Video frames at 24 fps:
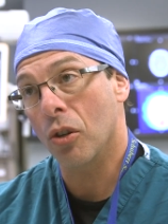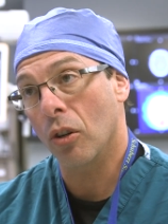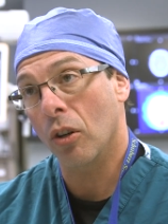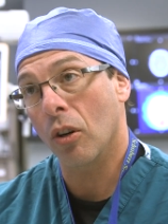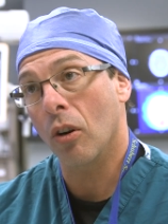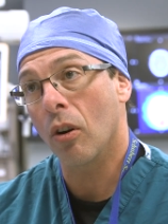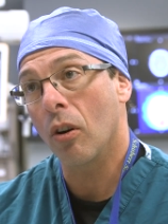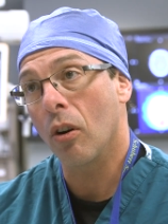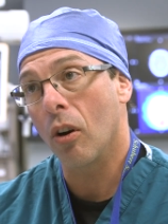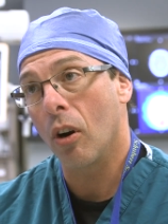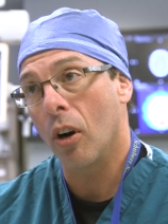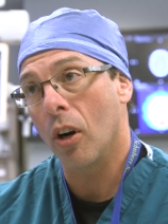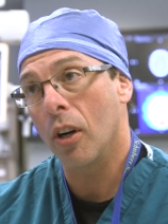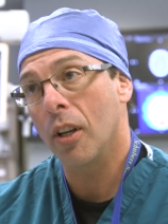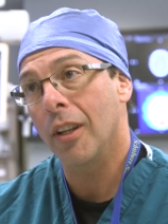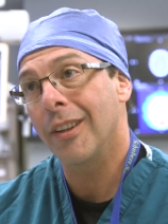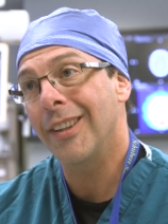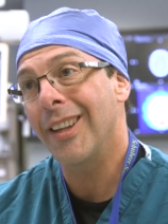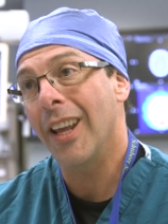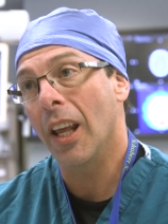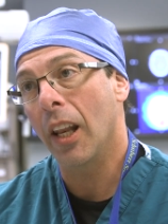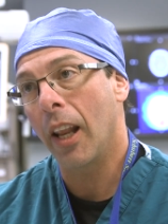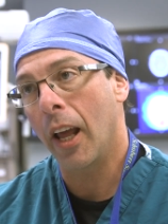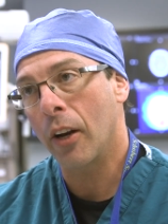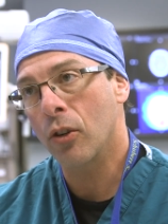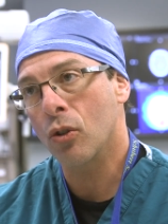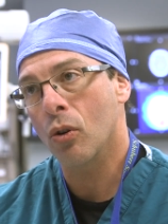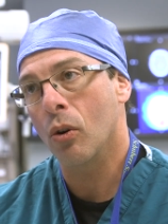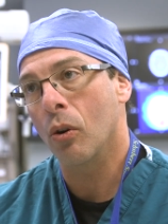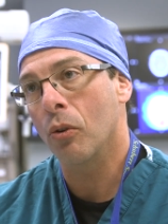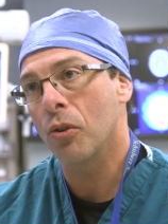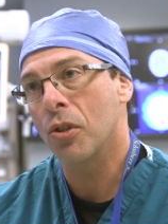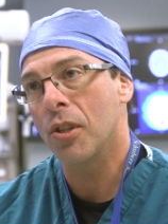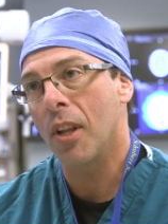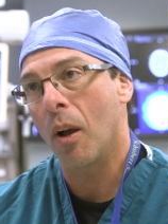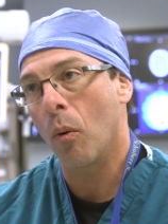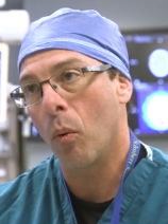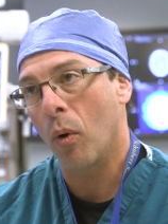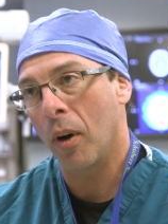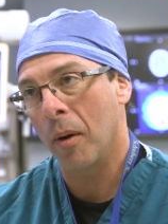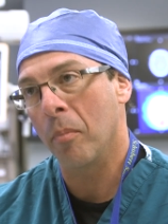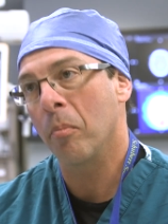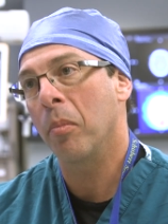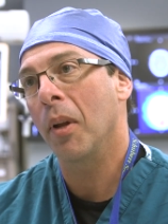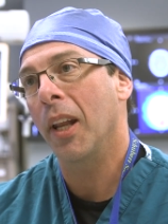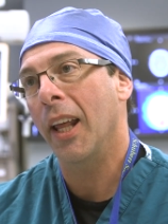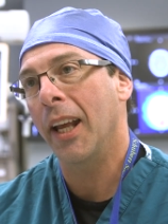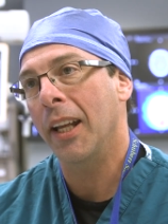occurred, the electrodes that were
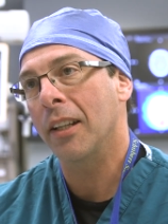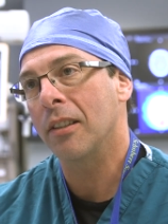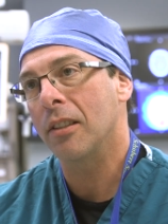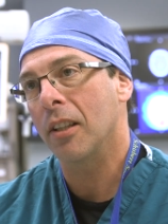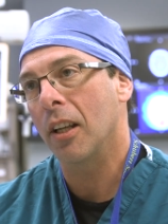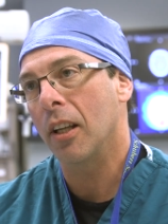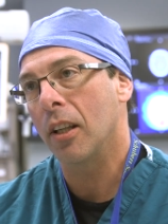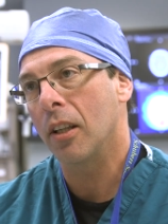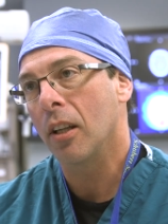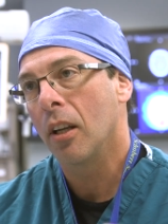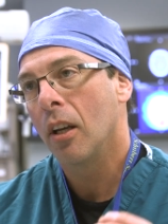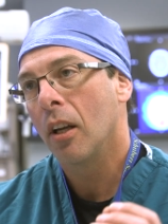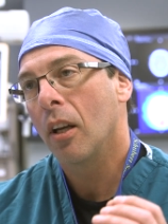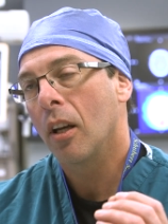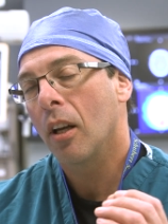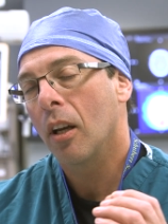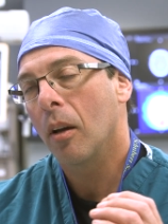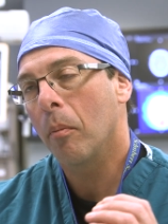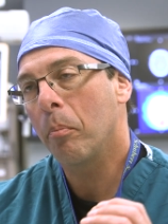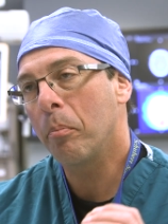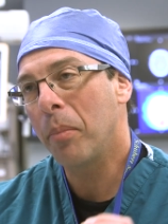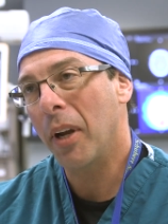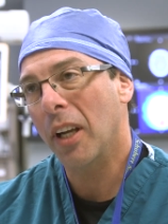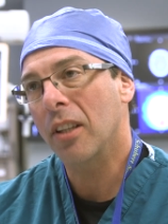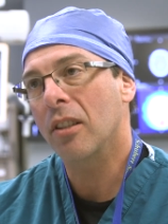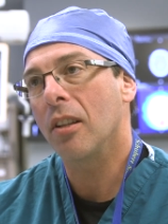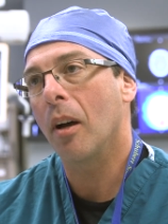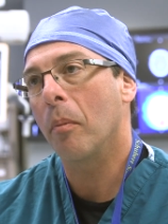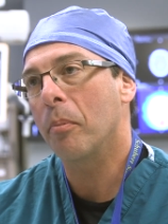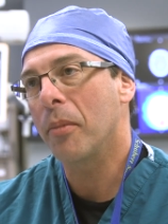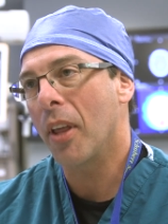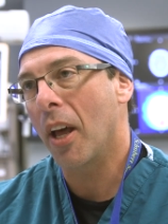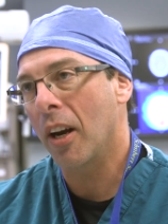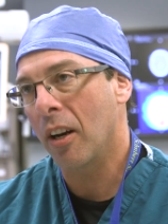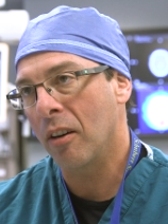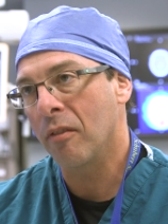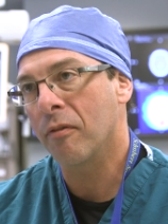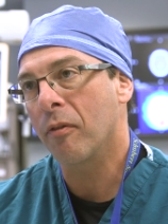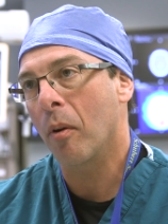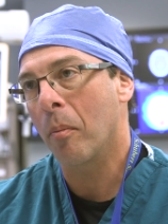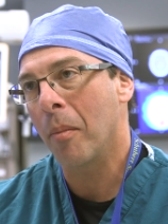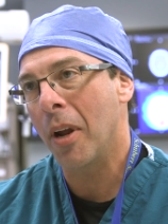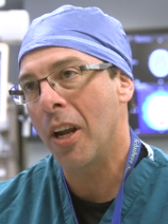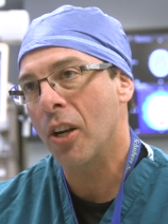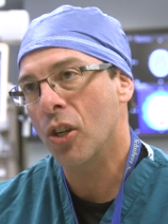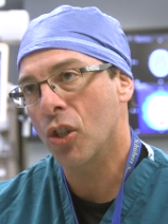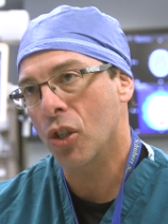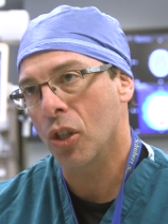implanted picked up that
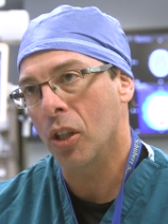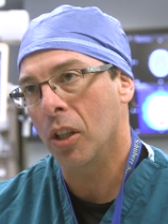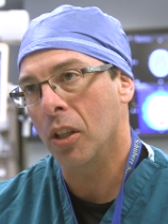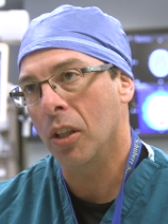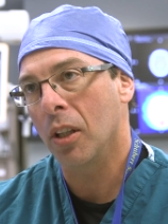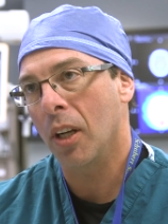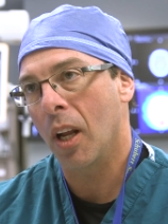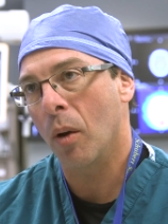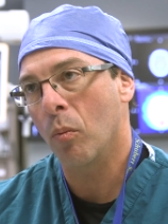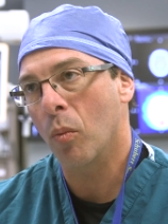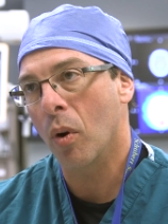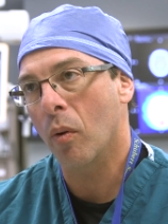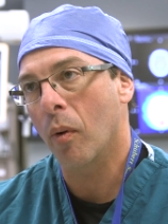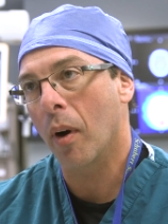information, and we